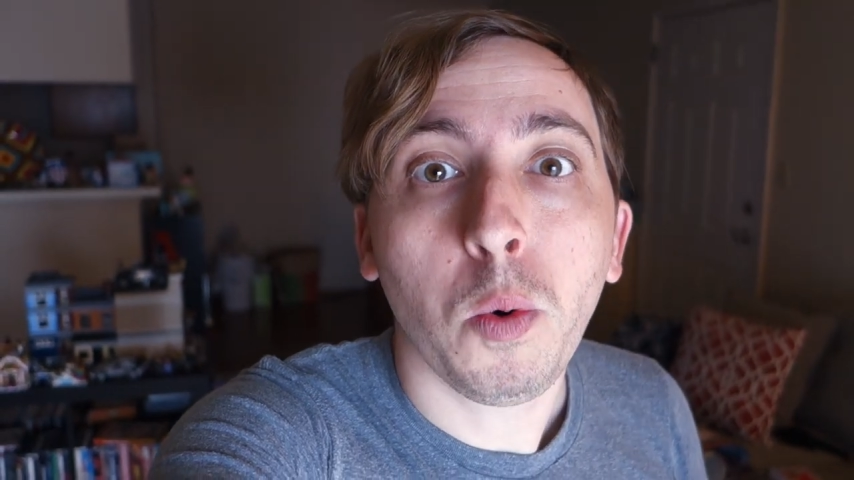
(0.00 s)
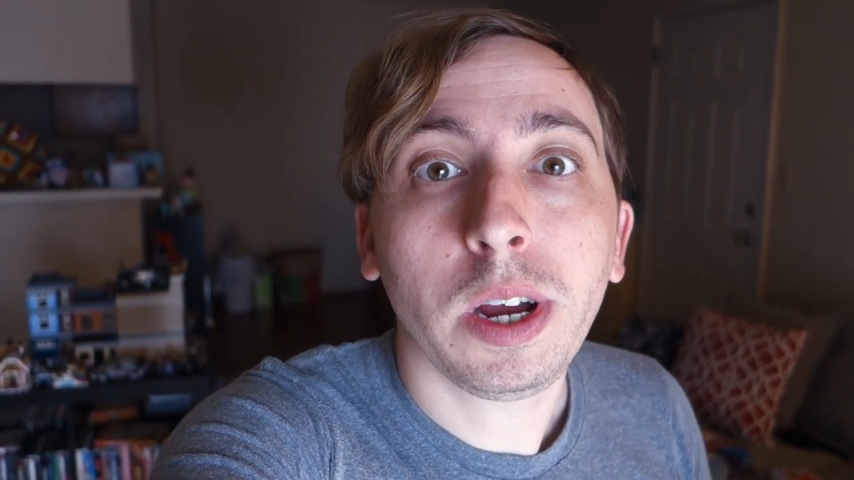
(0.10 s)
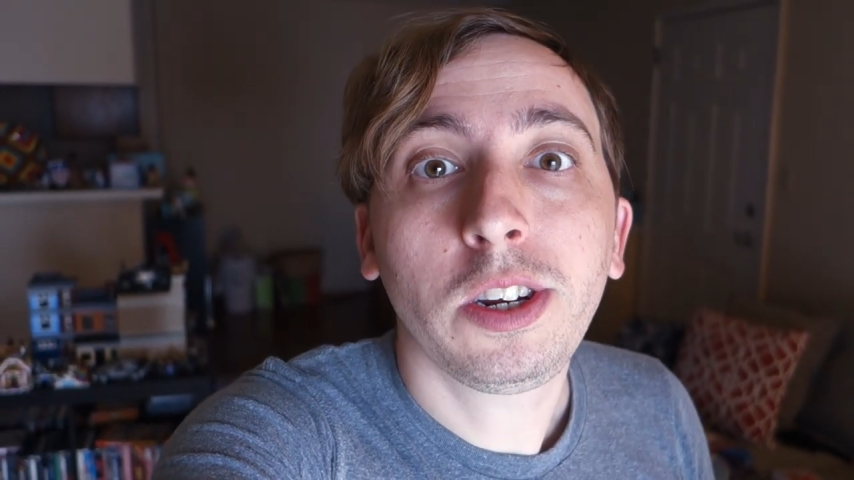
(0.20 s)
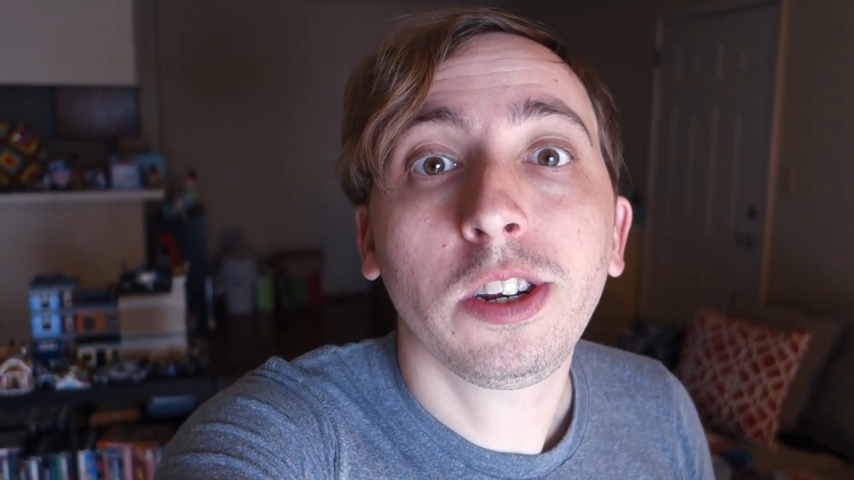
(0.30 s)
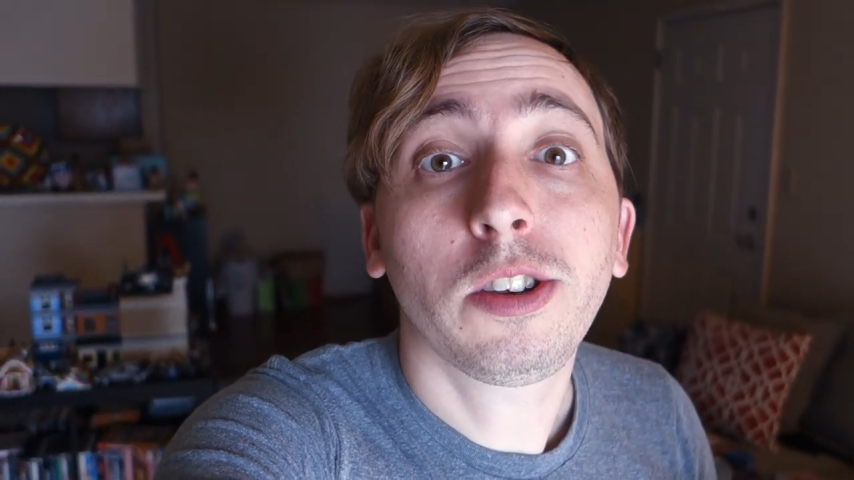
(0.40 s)

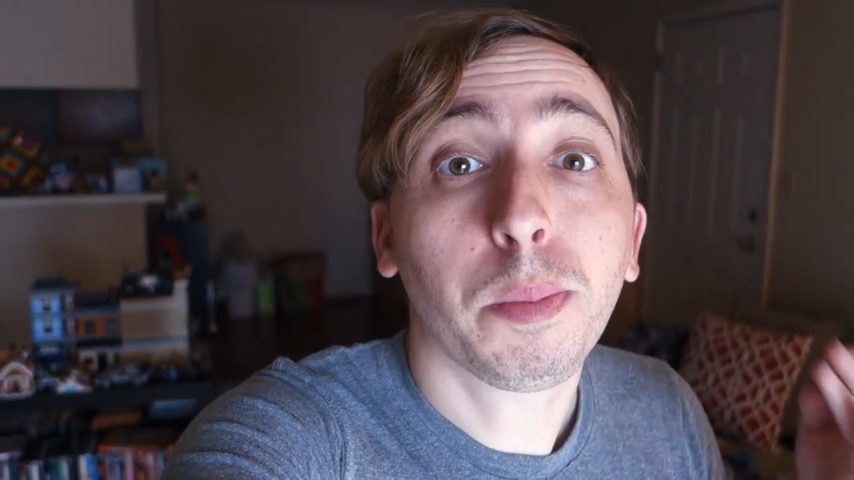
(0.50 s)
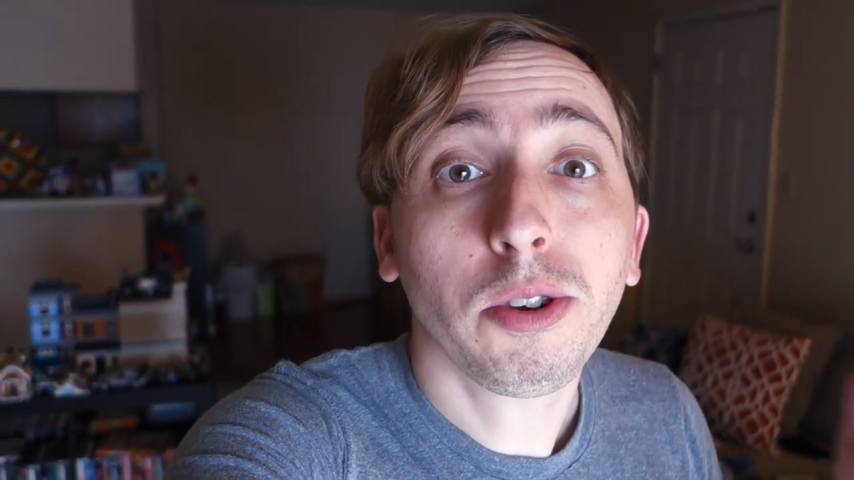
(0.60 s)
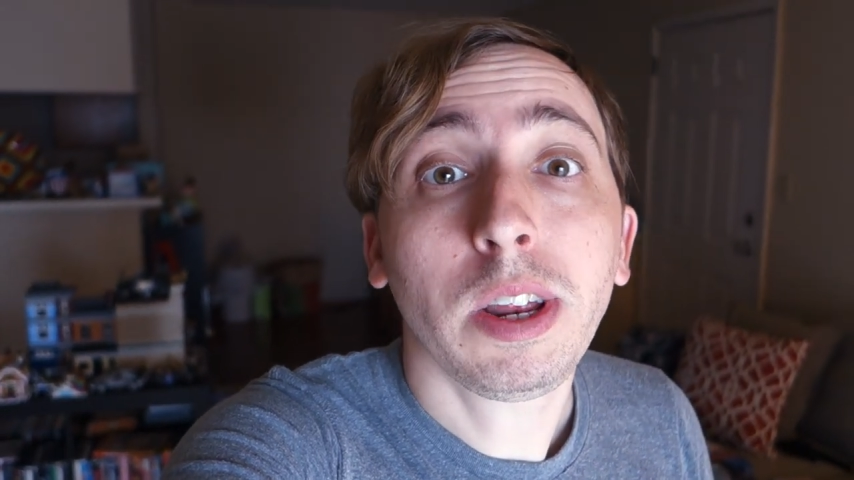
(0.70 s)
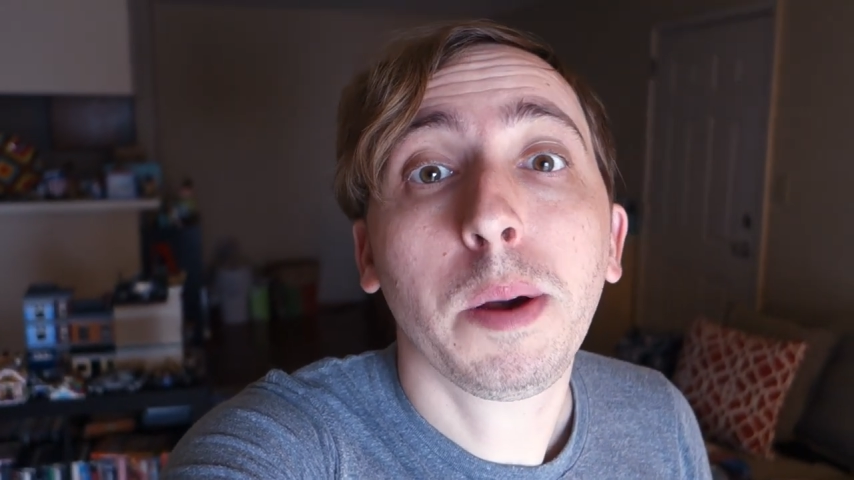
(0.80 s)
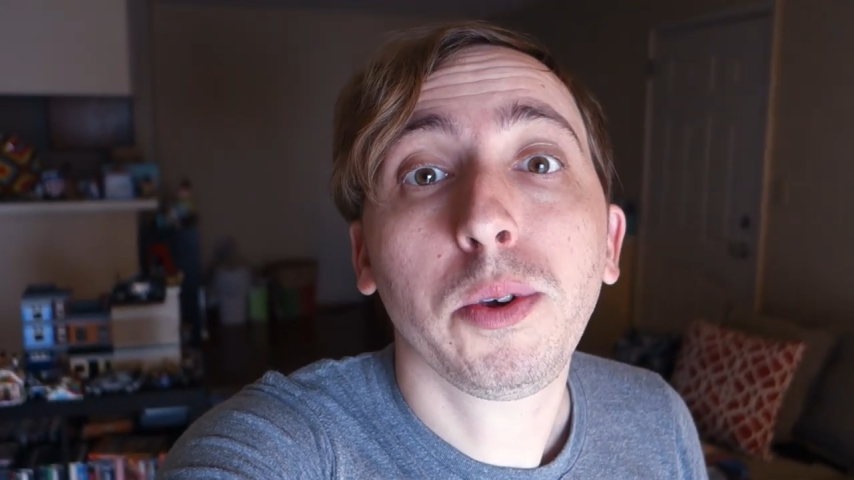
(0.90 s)
which is supposed
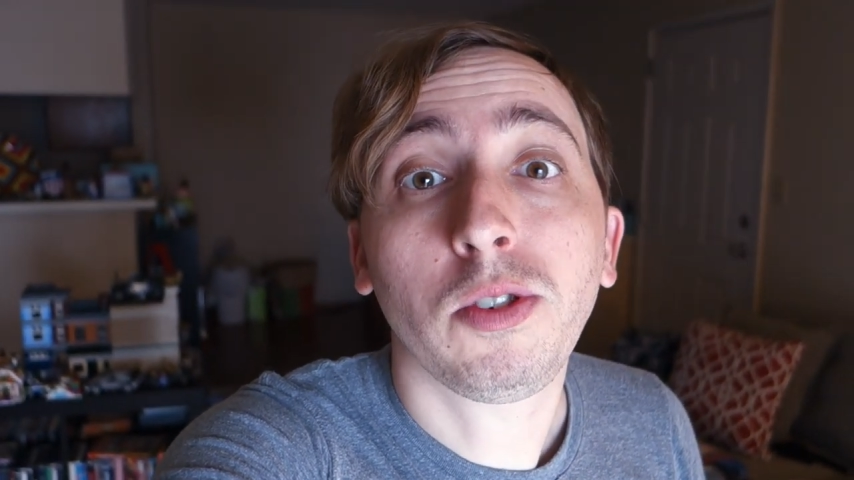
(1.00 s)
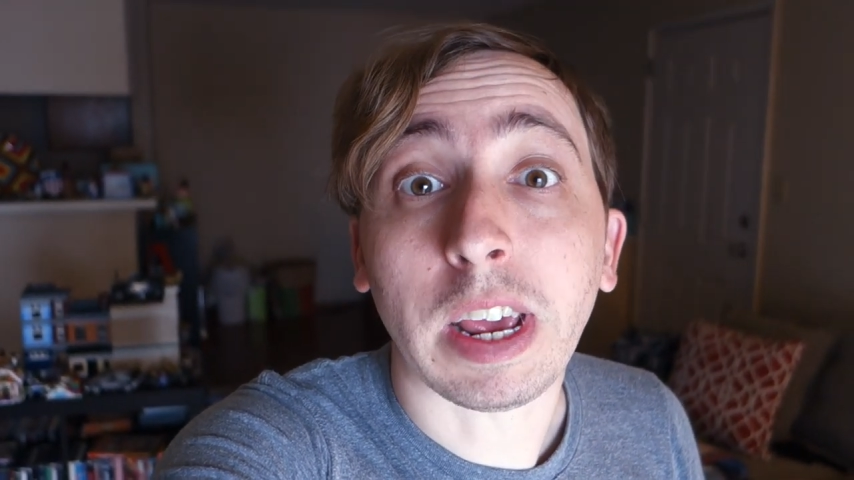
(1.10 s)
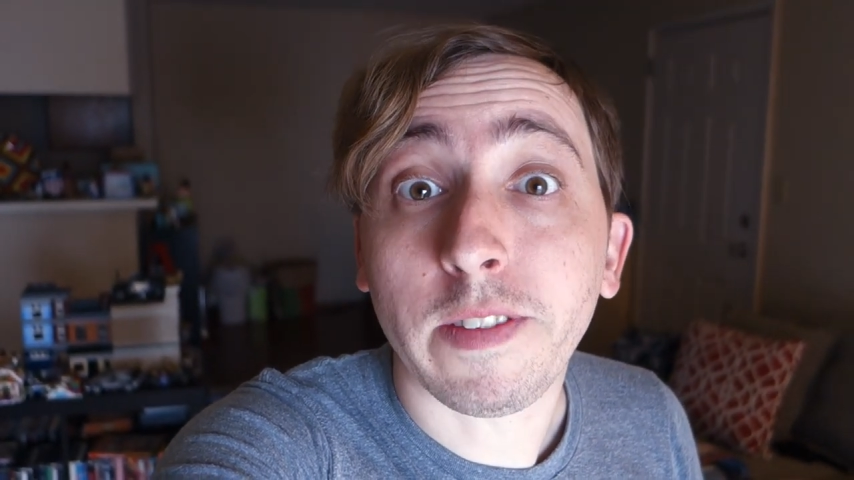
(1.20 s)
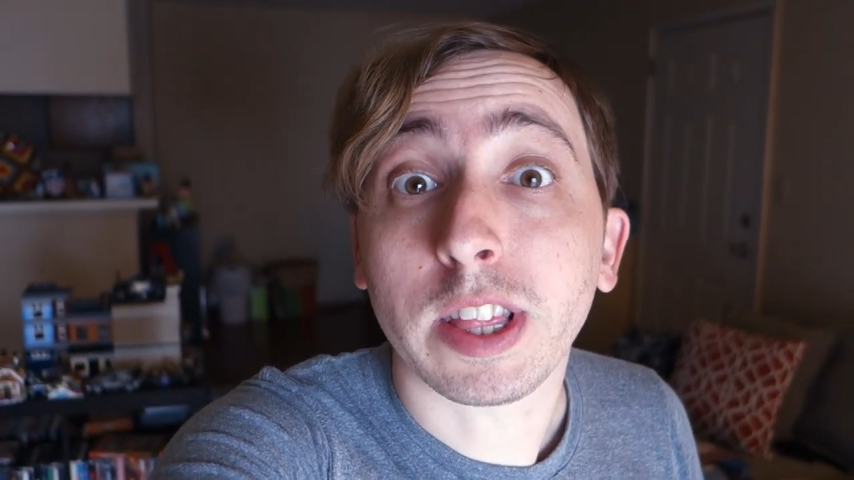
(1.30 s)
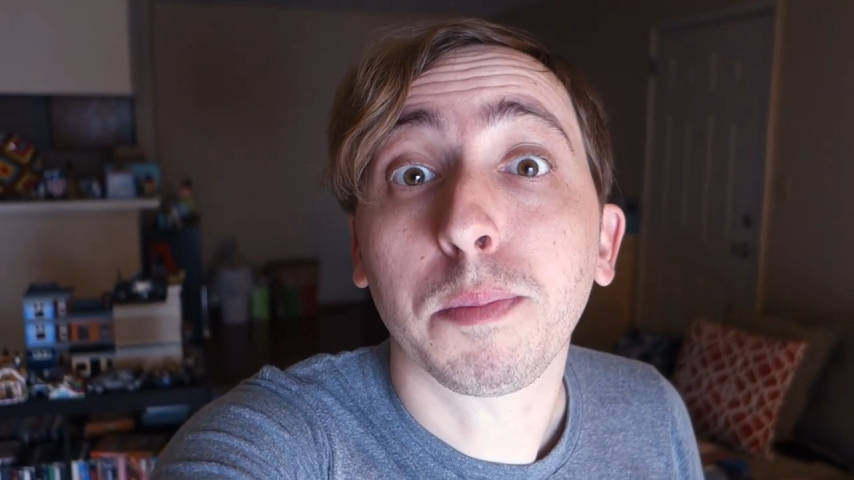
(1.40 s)
to help you
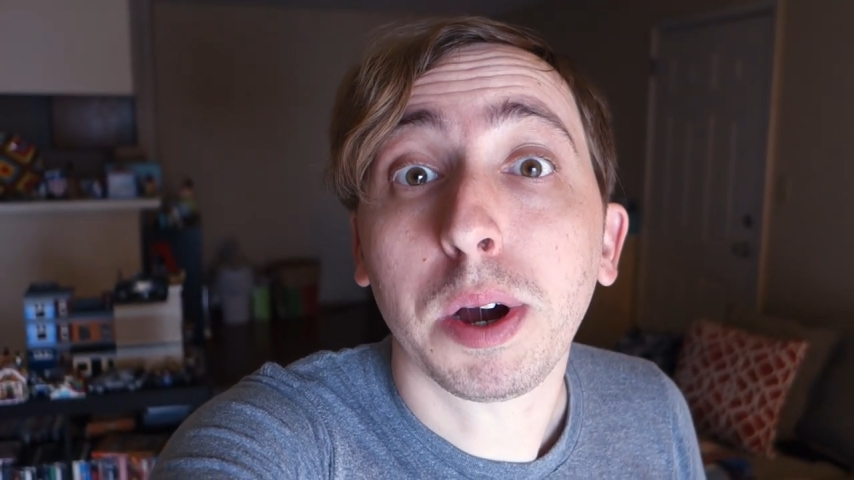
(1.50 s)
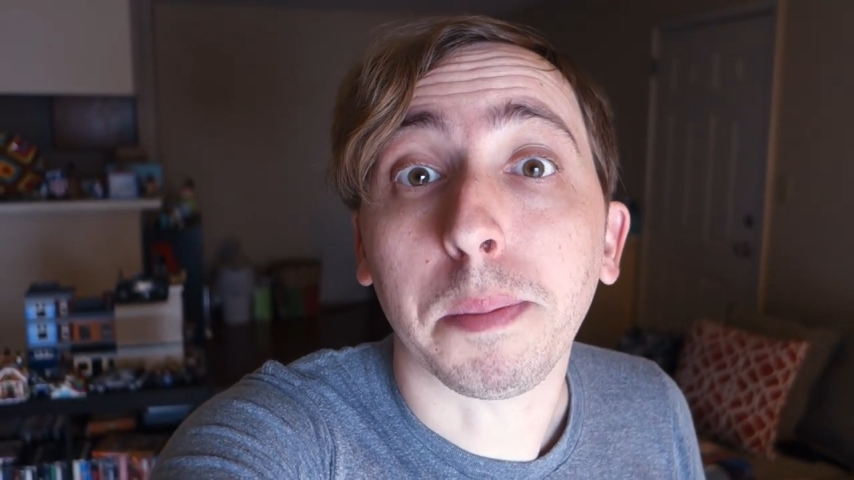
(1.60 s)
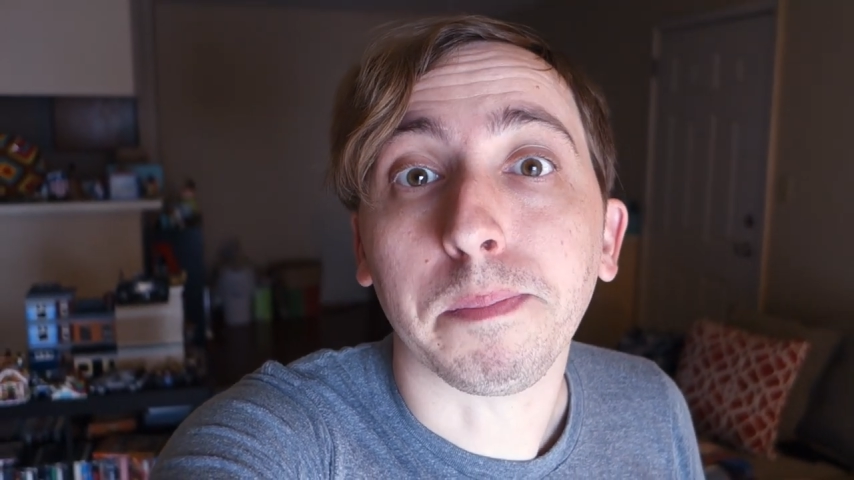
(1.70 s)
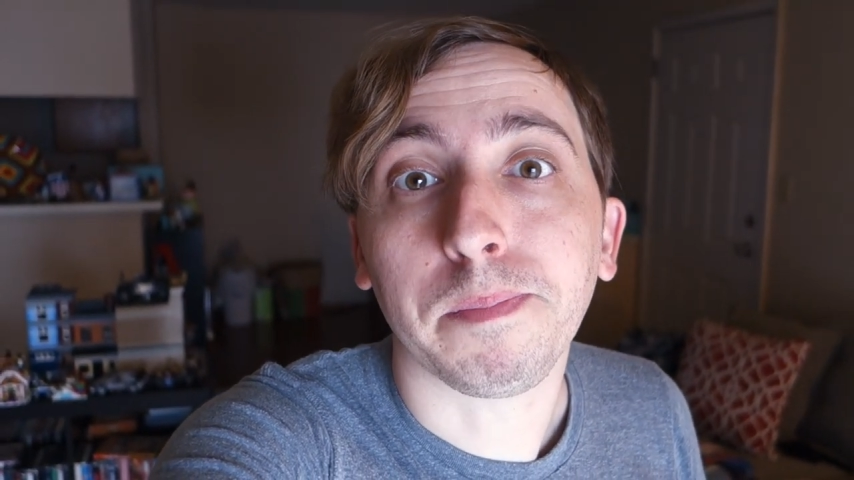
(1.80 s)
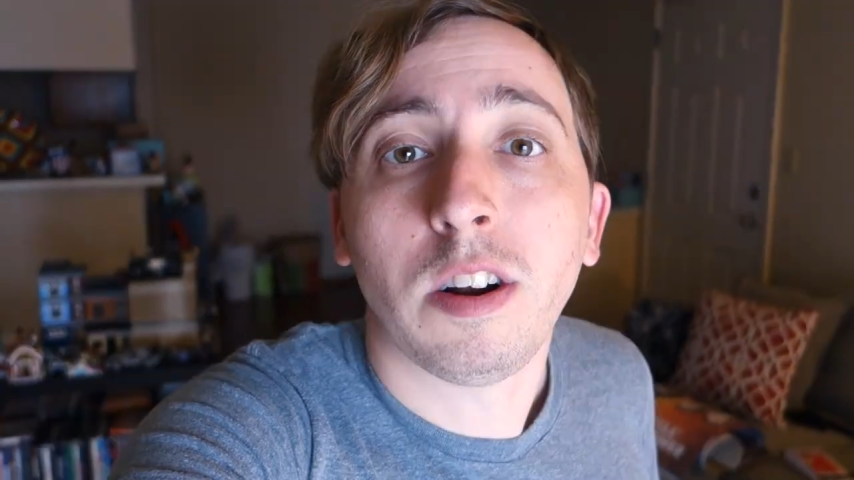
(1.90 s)
save at the pump.